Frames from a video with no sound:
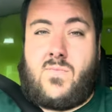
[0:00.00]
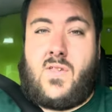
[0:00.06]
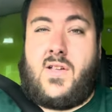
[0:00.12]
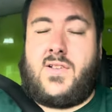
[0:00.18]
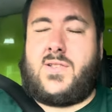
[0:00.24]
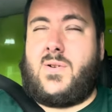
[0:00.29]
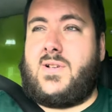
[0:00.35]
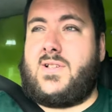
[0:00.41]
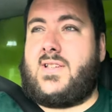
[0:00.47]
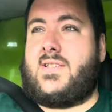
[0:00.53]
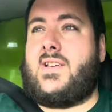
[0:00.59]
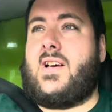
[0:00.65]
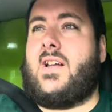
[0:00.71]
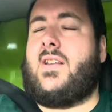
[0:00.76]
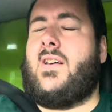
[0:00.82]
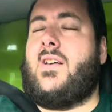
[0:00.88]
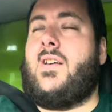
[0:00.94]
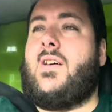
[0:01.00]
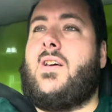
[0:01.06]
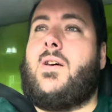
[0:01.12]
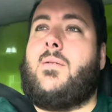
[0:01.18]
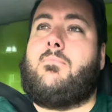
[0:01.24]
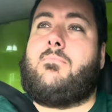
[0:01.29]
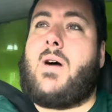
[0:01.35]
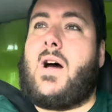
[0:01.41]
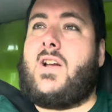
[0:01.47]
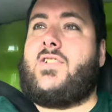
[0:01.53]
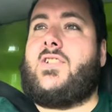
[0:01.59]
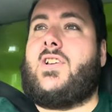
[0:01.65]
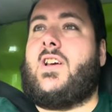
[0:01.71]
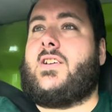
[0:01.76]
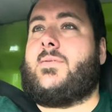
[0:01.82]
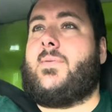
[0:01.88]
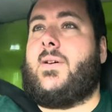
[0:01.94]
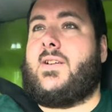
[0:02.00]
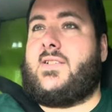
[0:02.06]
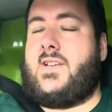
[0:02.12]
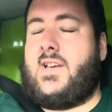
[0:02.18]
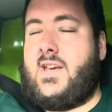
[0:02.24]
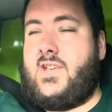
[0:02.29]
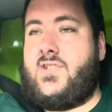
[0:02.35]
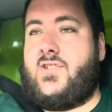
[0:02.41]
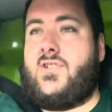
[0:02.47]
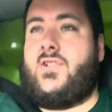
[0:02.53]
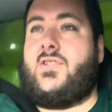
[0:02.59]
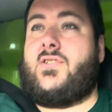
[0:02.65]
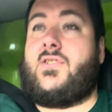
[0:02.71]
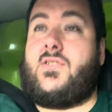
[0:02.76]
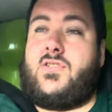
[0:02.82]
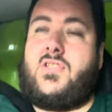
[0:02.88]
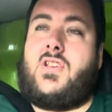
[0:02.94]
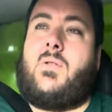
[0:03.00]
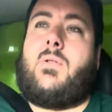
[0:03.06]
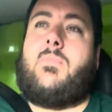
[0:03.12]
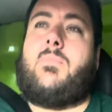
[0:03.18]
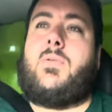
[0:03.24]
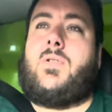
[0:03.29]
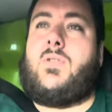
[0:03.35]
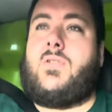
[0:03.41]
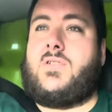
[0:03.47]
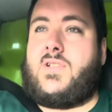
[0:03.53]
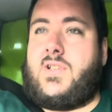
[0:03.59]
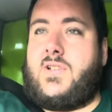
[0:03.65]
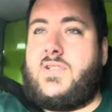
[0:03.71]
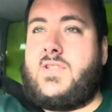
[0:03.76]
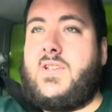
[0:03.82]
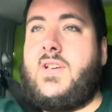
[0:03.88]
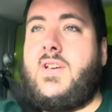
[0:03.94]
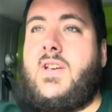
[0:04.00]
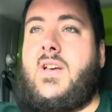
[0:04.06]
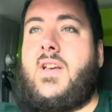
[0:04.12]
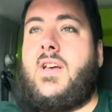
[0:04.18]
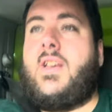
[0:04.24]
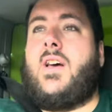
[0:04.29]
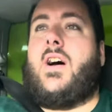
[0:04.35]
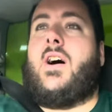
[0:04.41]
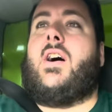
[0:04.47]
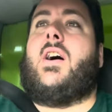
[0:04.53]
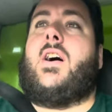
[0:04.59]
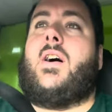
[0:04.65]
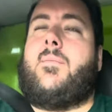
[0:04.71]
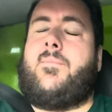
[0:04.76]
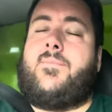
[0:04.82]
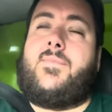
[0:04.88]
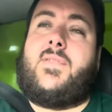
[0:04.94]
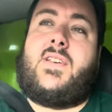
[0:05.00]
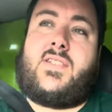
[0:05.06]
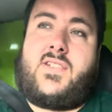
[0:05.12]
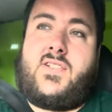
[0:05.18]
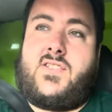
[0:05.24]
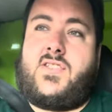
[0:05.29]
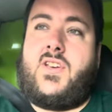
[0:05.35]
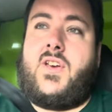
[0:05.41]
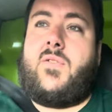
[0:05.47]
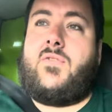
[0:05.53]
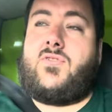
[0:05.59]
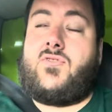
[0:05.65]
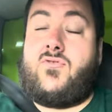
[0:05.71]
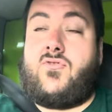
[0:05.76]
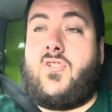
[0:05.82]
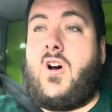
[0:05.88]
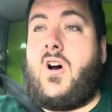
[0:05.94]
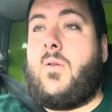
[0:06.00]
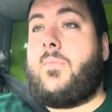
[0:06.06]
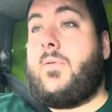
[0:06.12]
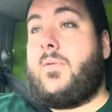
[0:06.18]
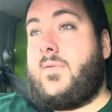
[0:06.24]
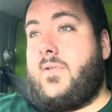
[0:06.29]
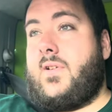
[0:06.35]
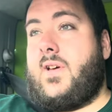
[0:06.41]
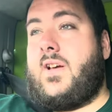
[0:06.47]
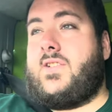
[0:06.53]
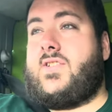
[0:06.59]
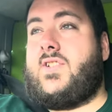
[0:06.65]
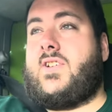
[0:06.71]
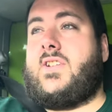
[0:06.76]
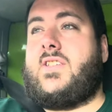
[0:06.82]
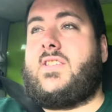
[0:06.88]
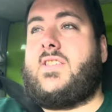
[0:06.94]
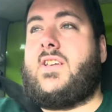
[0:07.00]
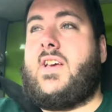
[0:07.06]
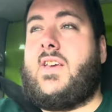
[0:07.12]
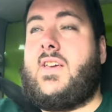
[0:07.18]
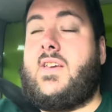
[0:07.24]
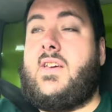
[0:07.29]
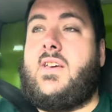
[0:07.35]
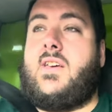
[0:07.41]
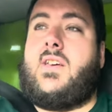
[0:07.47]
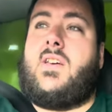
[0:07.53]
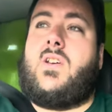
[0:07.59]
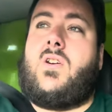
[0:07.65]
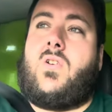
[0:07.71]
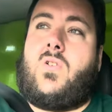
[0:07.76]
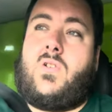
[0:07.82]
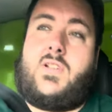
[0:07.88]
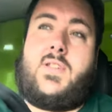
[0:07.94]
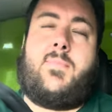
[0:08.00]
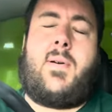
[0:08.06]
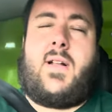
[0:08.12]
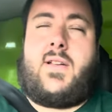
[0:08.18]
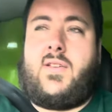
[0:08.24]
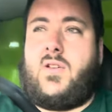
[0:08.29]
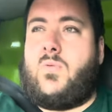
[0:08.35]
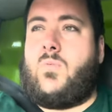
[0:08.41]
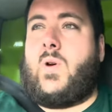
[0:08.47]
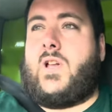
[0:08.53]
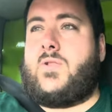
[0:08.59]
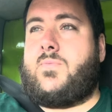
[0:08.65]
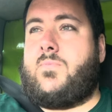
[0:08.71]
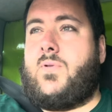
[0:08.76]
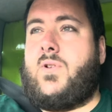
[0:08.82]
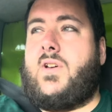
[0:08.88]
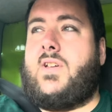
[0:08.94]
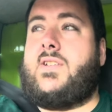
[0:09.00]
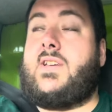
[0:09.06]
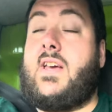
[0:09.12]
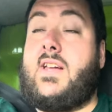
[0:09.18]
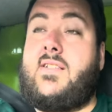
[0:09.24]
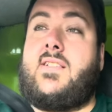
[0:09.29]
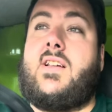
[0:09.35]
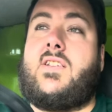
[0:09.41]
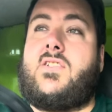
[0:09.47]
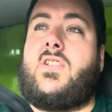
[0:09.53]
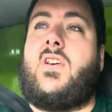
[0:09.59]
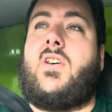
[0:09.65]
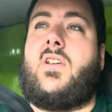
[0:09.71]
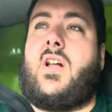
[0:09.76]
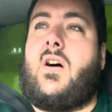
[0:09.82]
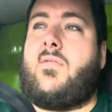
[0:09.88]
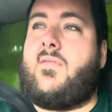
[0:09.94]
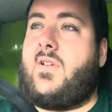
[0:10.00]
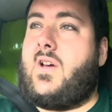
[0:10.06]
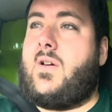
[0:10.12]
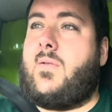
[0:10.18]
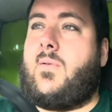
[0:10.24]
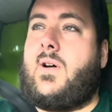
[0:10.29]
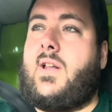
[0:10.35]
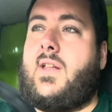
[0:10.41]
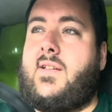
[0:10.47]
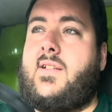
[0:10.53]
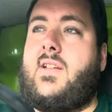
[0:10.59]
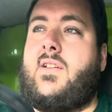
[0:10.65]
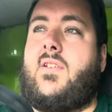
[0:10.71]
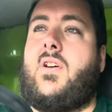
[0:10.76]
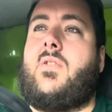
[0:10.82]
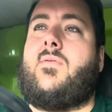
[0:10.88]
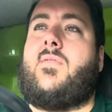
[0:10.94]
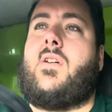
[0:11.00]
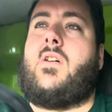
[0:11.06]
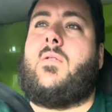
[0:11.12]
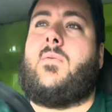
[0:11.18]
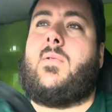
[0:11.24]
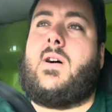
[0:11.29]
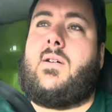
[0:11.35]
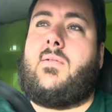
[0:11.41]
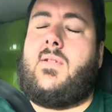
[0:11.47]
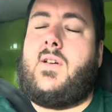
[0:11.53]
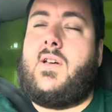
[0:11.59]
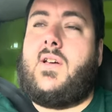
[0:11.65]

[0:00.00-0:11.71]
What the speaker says: So as I said, managing expectations, so important. This conservatory job, as you can see, or depending at which point, it did turn out very well, it did go very well.